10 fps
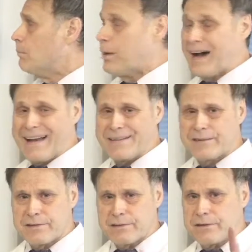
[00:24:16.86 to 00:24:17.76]

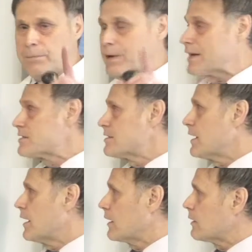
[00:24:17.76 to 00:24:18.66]
But the biggest
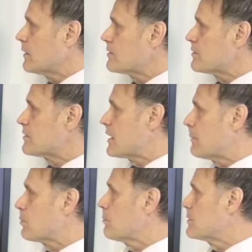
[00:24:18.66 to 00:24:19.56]
thing is the
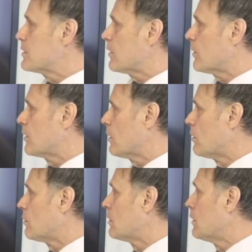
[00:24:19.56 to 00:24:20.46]
Tempur
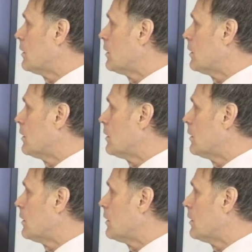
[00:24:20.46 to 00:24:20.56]
material